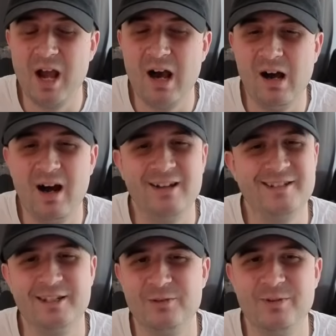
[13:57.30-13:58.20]
I
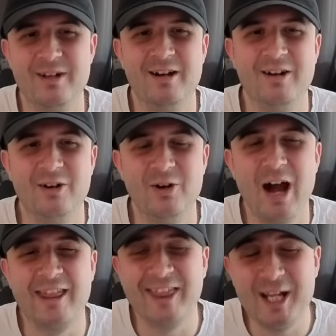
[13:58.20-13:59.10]
don't know.
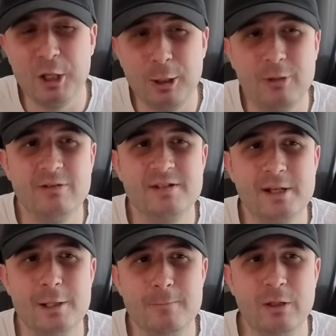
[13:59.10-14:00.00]
I think long
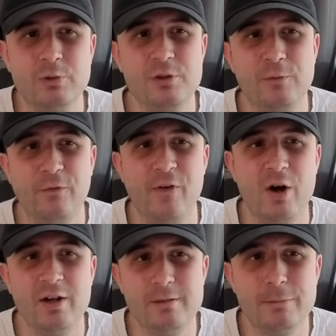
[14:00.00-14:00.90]
term it'll do
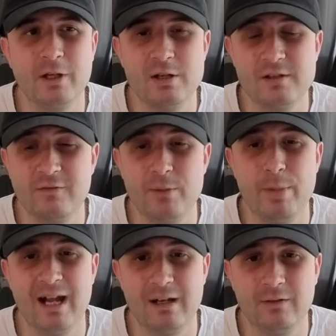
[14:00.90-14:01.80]
fine because of the
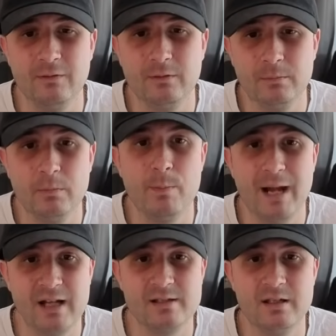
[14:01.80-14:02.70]

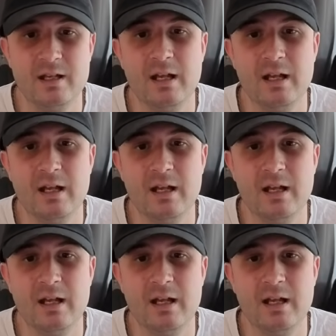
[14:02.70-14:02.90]
packs in it